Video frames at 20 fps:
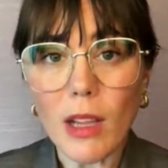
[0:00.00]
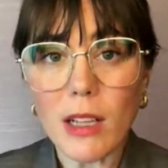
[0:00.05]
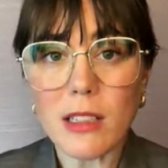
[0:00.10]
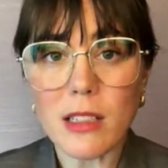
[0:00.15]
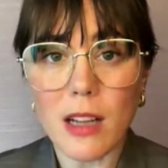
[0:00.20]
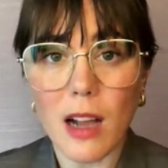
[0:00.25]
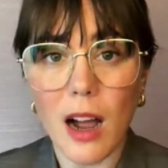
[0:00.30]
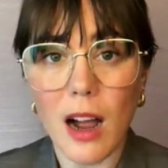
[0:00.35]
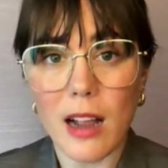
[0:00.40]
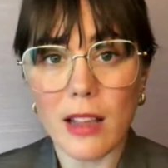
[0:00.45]

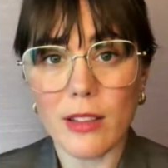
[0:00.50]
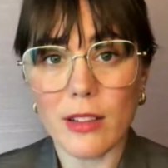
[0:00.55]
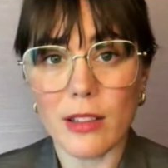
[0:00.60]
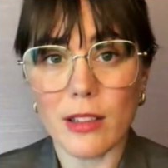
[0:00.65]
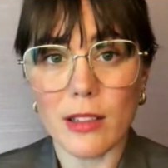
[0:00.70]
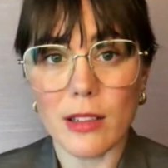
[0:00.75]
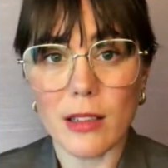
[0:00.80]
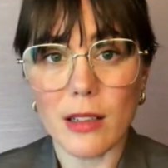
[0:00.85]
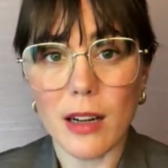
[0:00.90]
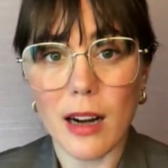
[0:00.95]
to
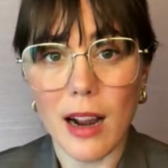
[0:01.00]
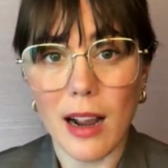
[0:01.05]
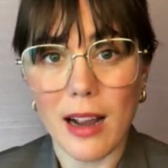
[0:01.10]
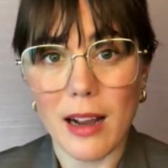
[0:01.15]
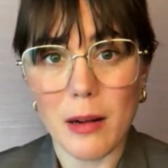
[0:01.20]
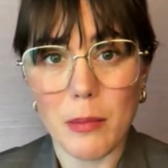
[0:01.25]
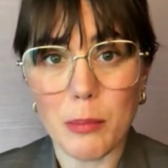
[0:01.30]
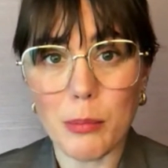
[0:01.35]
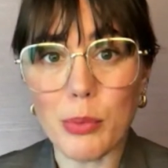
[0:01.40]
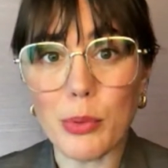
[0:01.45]
either
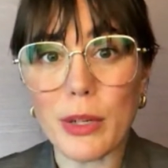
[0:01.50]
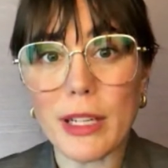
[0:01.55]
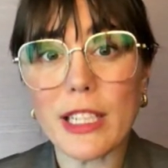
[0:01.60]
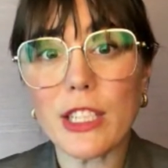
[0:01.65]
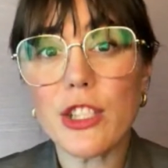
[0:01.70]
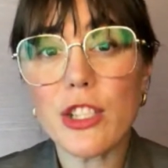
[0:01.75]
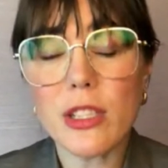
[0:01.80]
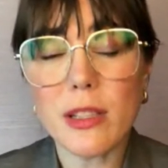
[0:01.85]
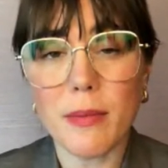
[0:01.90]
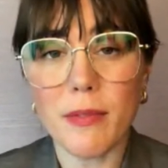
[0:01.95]

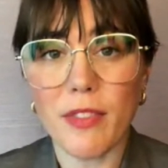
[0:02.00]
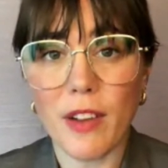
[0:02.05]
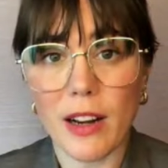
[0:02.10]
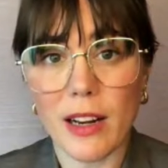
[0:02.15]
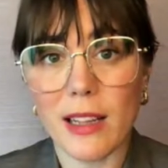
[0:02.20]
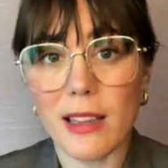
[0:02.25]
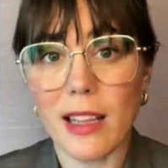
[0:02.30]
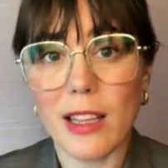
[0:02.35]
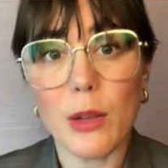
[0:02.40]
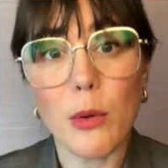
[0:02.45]
bridge some
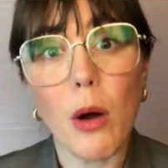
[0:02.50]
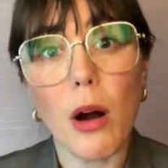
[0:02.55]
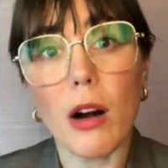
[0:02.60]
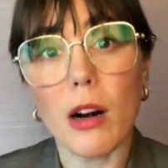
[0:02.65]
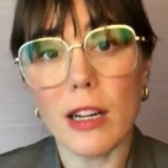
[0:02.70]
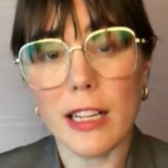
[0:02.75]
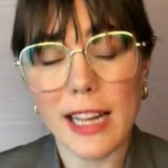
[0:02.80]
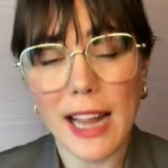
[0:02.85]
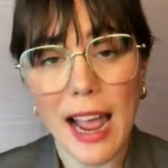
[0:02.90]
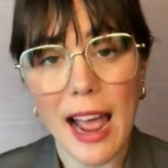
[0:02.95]
funding that you
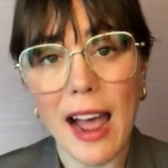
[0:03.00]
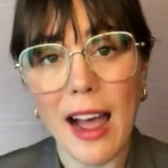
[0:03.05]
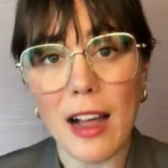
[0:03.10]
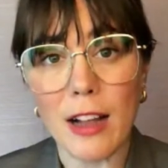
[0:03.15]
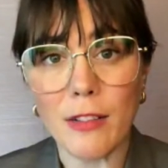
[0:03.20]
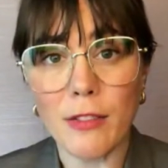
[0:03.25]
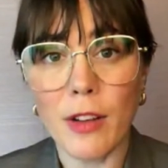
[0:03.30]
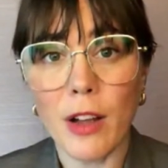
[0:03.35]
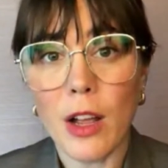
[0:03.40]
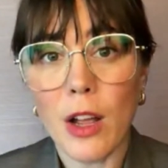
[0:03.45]
already
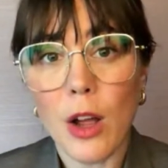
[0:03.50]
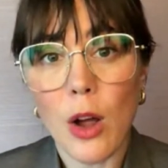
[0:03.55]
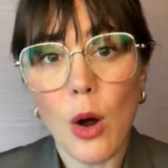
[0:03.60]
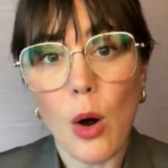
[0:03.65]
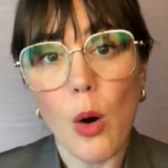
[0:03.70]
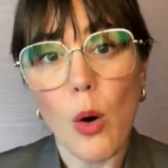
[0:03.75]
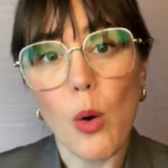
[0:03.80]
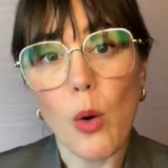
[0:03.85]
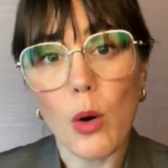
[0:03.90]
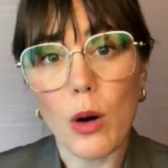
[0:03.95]
have,
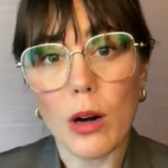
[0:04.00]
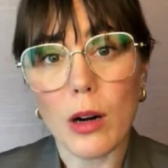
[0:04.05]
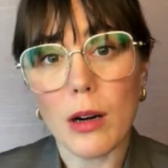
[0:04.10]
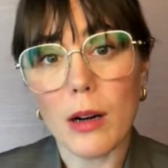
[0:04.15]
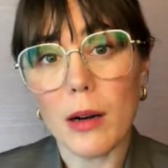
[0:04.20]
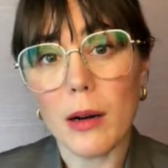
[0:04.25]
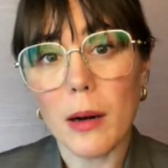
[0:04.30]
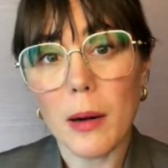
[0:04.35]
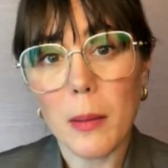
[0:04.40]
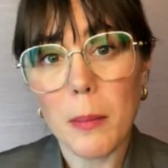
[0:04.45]

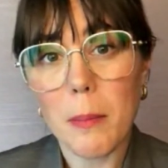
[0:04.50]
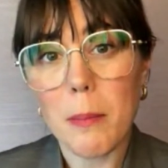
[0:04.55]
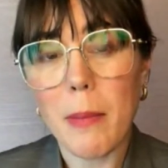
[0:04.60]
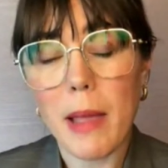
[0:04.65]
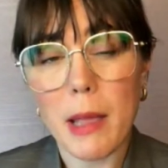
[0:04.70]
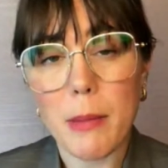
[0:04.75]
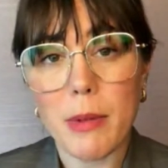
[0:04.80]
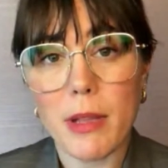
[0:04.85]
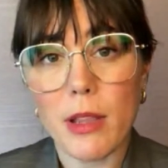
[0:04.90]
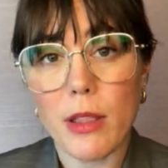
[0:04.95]
or
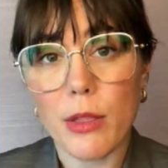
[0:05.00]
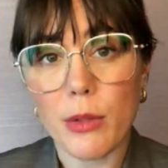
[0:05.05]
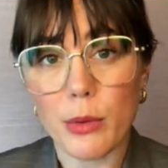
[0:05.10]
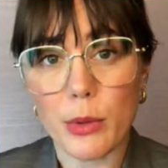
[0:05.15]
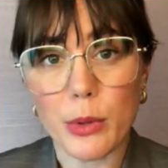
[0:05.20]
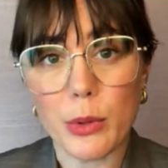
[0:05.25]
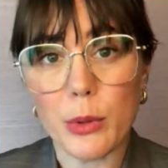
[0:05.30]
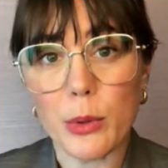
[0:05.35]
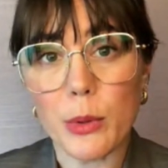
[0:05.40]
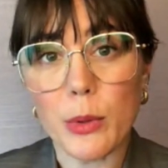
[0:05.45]
maybe
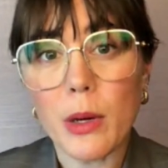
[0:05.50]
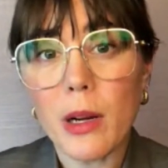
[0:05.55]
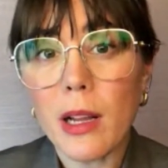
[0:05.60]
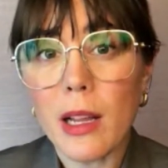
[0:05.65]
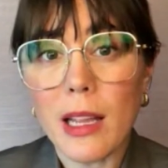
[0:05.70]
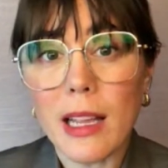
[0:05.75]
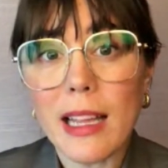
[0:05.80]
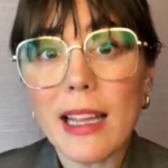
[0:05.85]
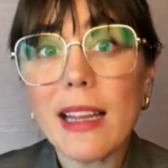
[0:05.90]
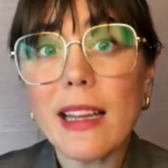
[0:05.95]
through
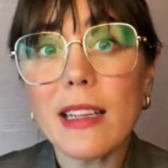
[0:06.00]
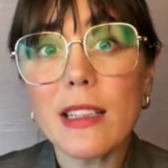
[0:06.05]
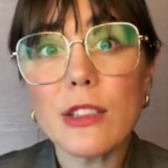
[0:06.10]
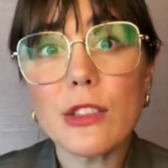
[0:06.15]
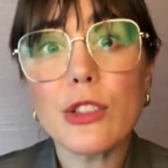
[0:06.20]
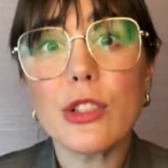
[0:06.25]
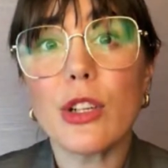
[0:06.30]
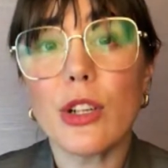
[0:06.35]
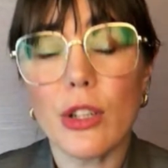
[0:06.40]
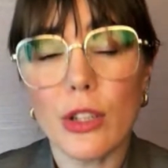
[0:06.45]

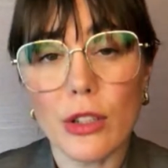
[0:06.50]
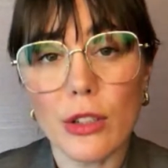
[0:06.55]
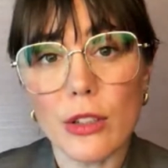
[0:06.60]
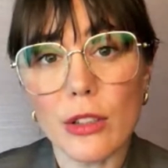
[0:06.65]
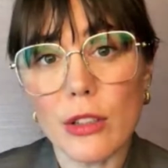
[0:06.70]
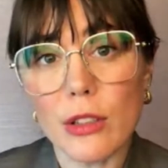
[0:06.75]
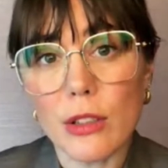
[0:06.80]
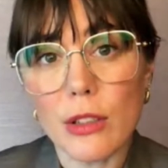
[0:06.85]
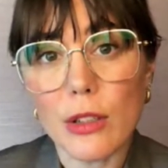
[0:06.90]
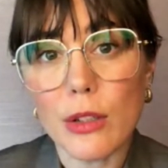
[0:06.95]

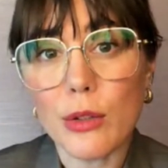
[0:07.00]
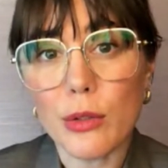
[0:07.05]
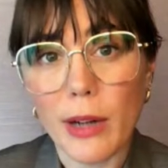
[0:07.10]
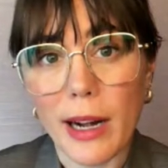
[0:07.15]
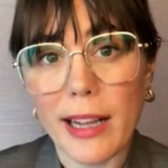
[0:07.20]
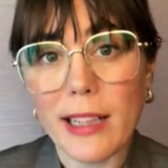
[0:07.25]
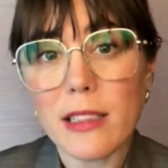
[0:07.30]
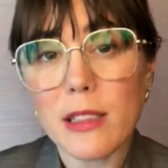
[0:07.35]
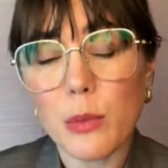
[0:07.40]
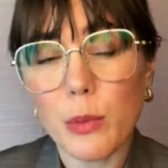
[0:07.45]
internal
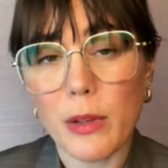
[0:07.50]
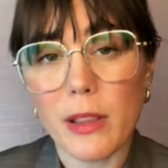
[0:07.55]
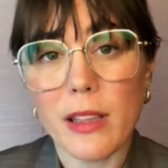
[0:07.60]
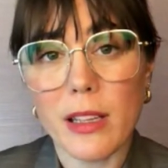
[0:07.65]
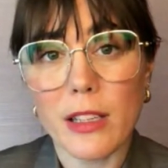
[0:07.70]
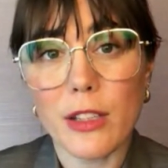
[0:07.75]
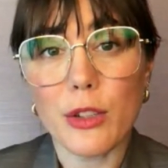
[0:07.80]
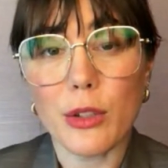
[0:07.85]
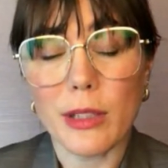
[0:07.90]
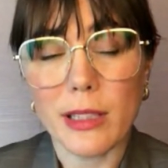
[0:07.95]
grants
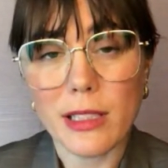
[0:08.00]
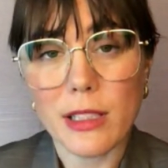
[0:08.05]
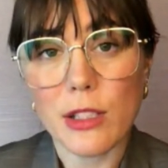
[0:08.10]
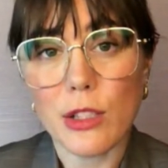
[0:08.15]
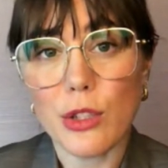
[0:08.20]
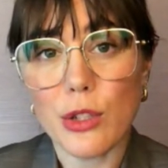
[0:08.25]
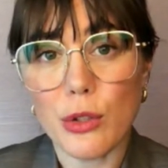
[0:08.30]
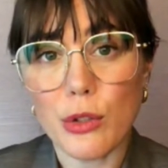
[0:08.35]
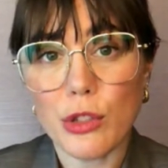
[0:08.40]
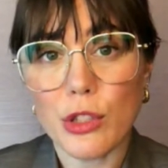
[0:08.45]
within your
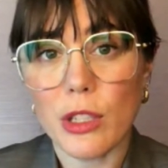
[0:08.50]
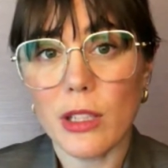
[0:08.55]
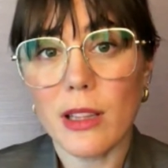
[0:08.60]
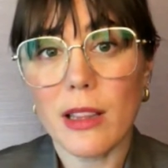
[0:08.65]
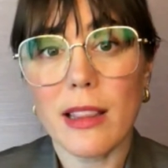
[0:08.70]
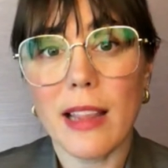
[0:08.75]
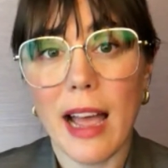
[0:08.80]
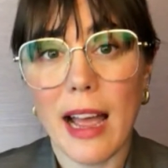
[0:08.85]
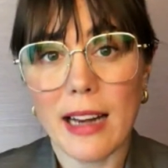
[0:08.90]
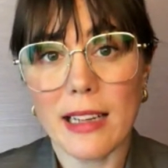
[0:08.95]

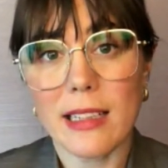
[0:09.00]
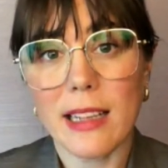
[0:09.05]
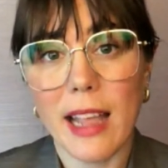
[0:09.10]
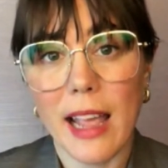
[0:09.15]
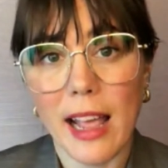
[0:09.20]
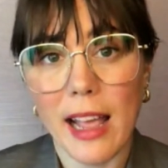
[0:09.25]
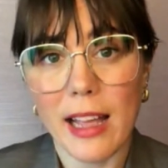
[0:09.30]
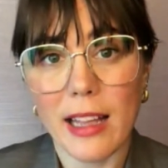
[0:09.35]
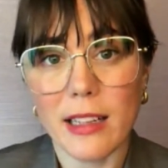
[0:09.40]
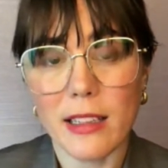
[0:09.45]
institution that
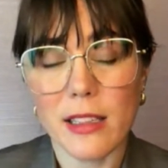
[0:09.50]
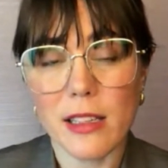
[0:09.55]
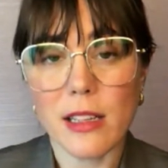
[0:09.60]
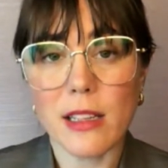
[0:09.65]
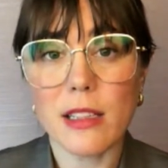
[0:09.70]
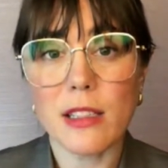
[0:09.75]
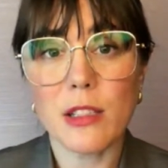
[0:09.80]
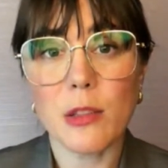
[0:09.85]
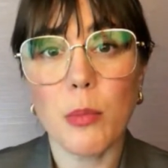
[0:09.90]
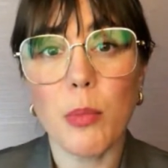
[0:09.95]
can
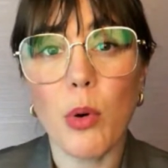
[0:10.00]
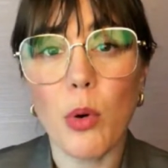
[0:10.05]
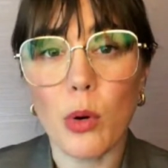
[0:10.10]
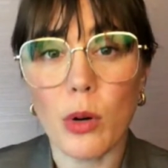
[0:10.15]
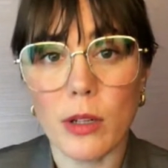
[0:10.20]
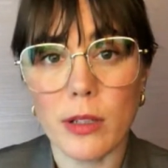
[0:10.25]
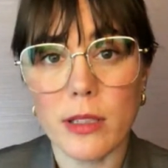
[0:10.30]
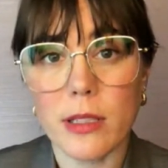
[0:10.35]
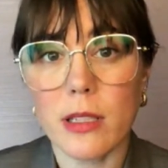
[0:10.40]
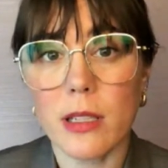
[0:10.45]

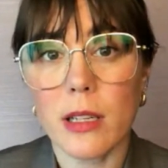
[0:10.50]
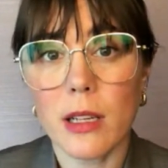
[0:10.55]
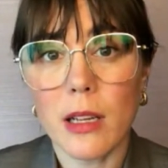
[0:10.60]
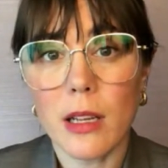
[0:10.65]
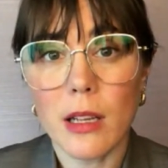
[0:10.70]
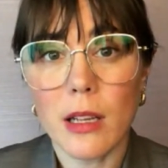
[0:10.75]
support